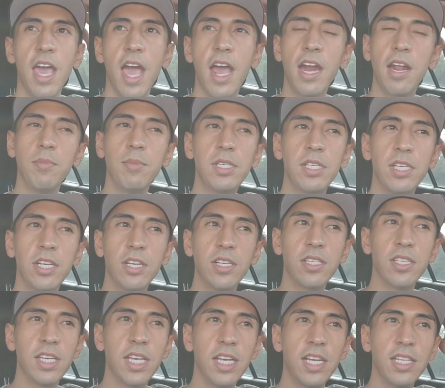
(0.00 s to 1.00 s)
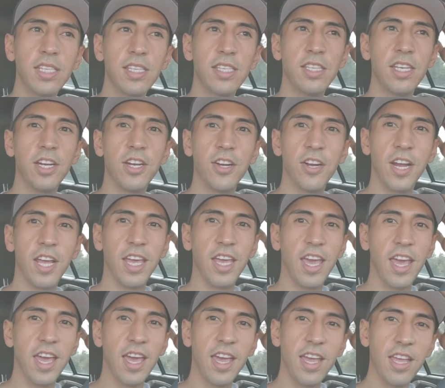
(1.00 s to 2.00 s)
and I'm seriously
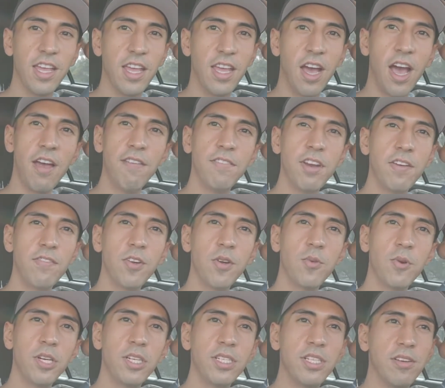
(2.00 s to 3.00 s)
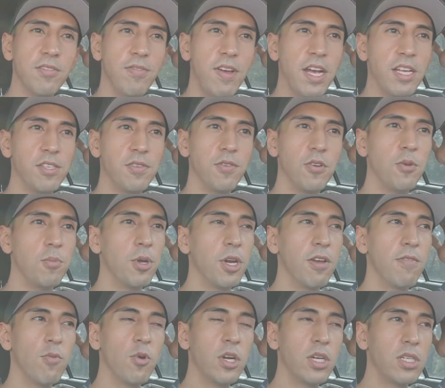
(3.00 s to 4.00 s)
considering it. I've never worked in fast food, but
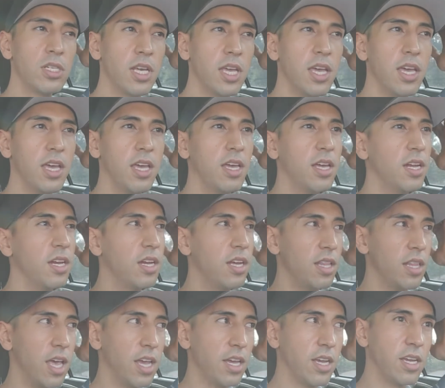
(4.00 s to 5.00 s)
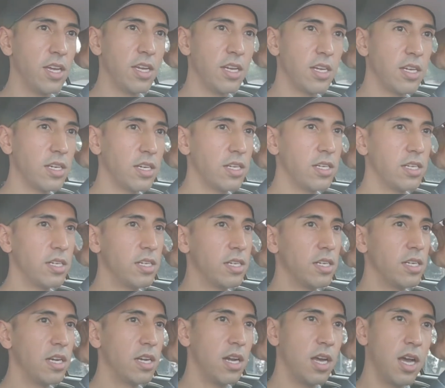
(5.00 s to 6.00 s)
I've worked in like
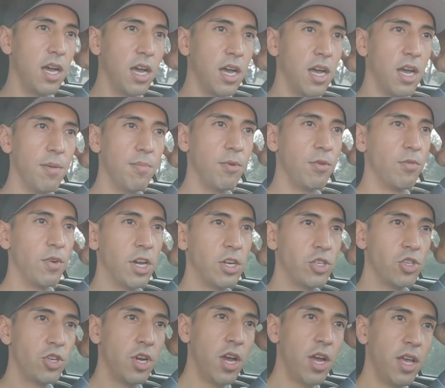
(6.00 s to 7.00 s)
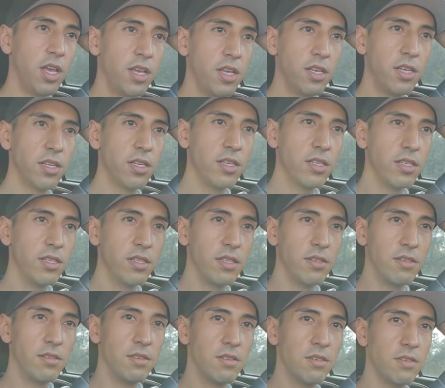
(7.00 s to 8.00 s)
restaurant,
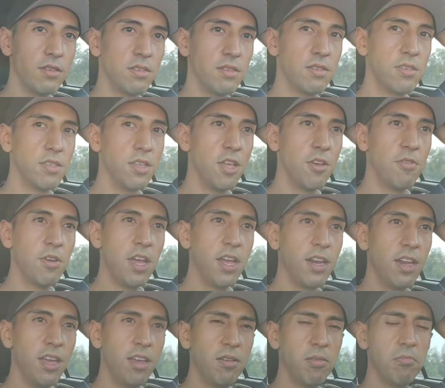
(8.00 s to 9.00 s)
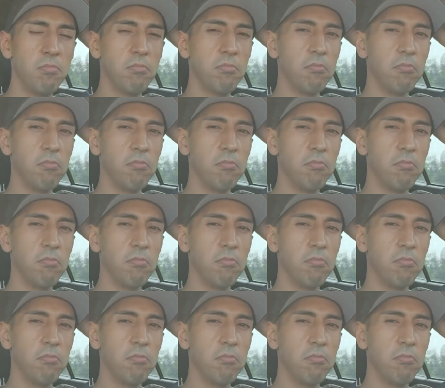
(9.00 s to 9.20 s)
slow dining,